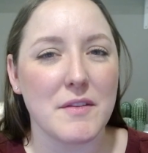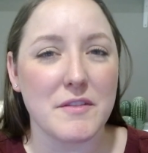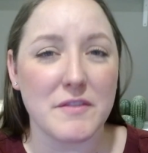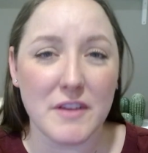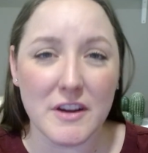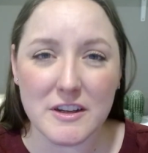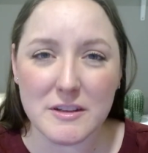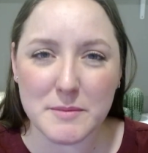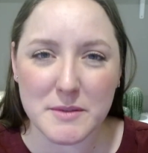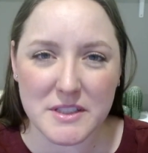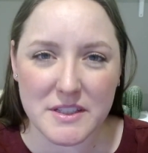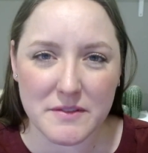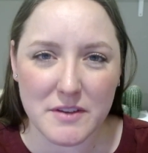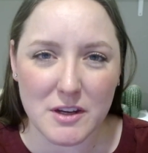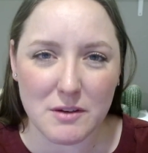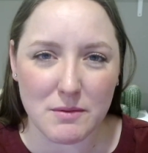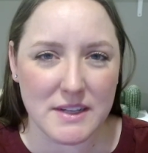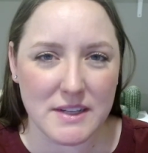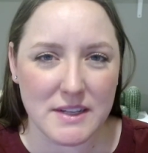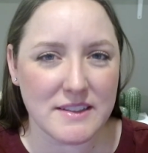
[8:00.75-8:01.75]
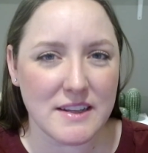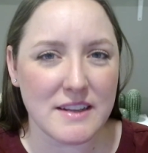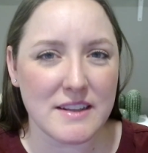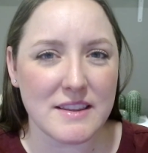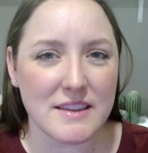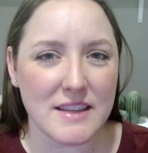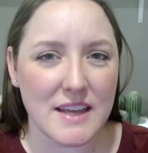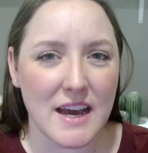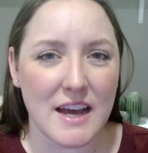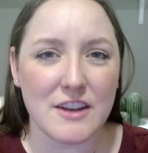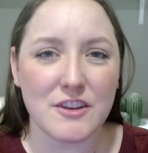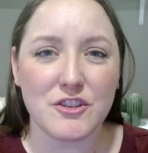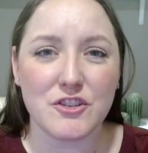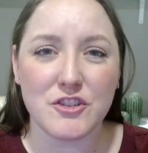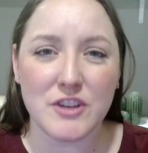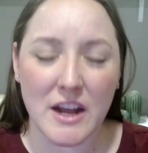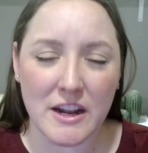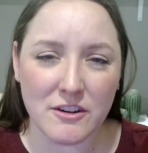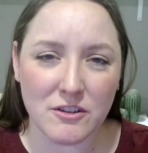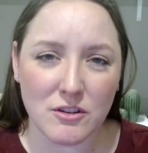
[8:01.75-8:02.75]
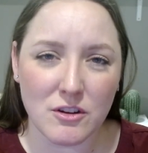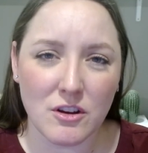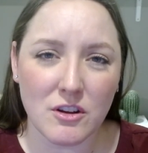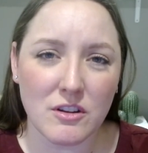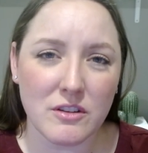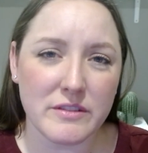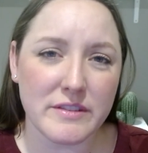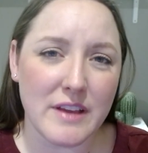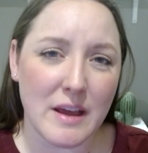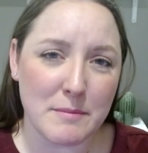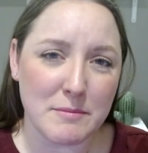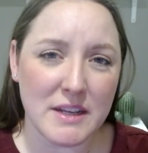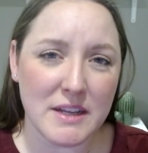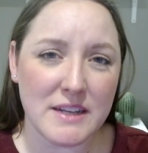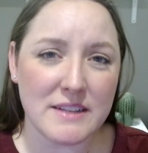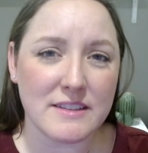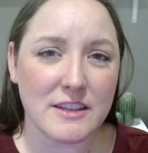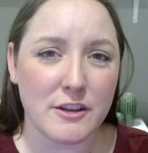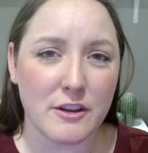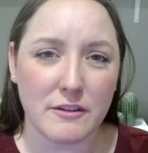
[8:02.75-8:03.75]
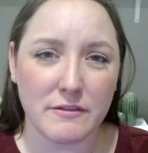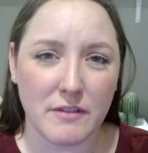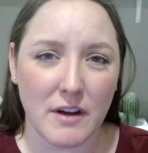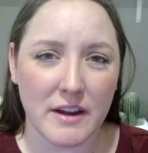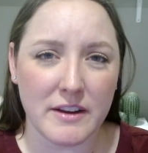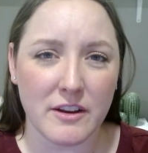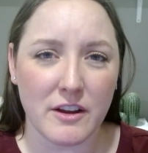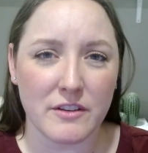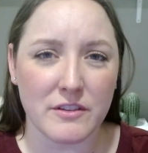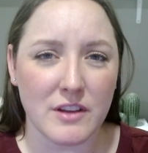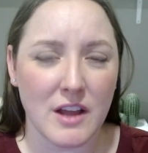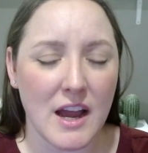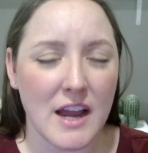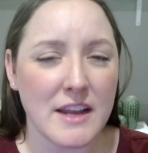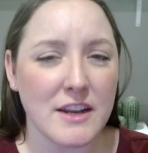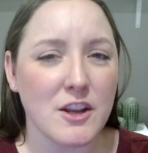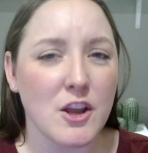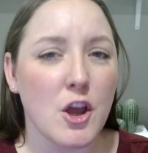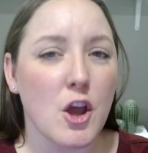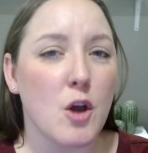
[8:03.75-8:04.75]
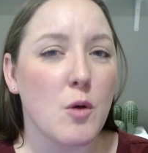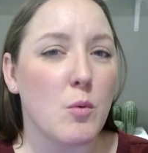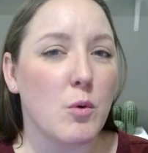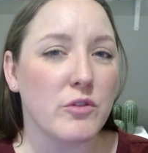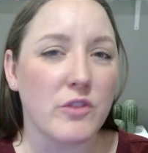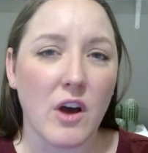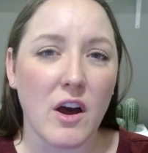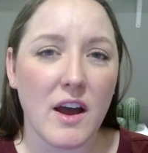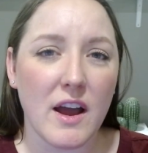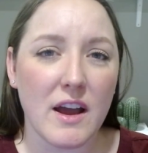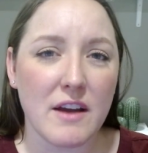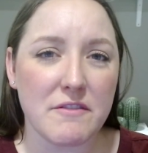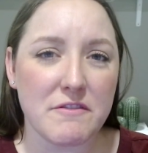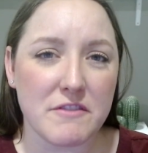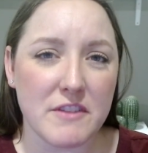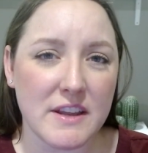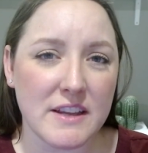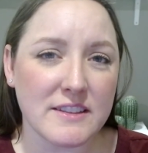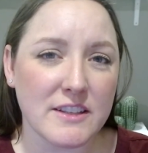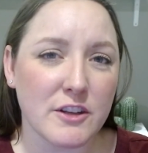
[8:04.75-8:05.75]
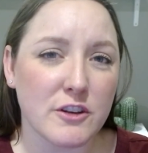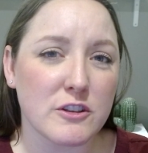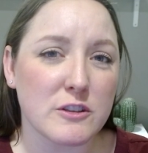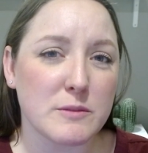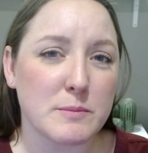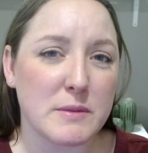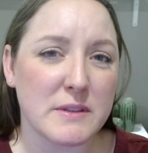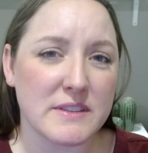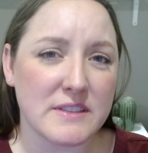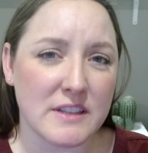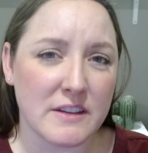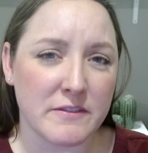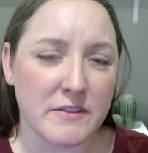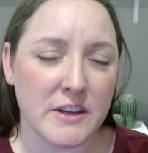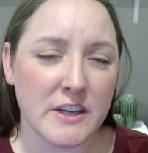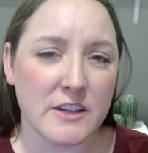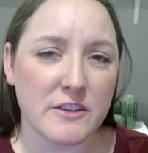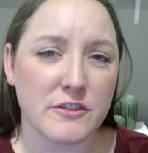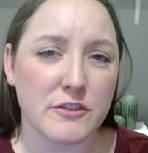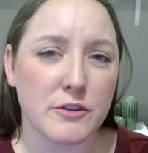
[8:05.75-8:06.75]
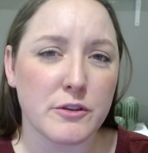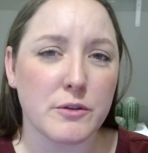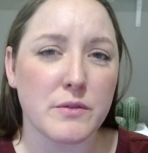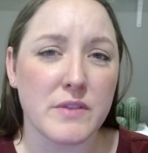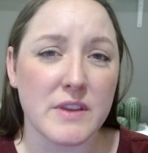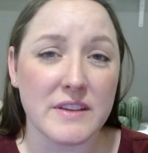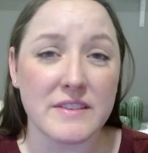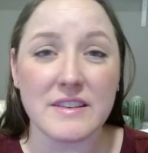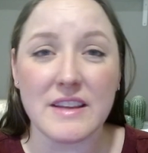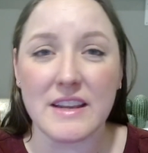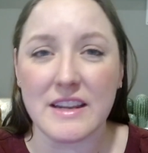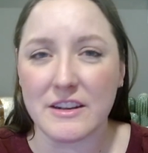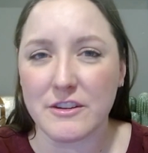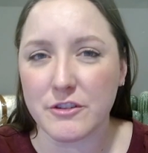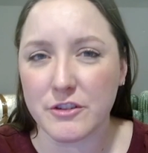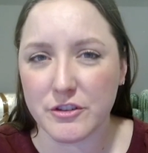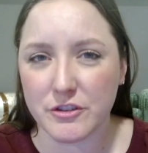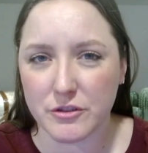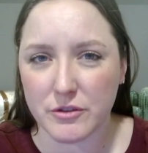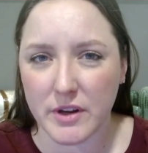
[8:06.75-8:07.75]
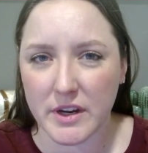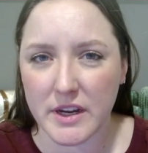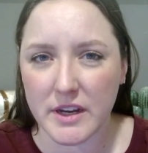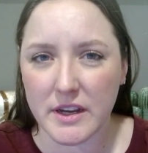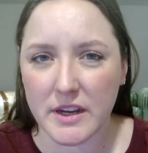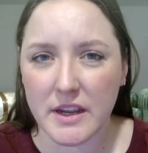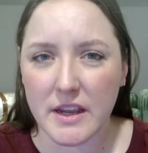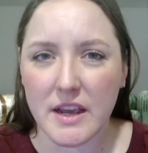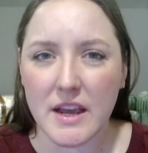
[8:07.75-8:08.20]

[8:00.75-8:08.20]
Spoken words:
very specific reason that general templates that you'll find online will not have things that are specific to this industry.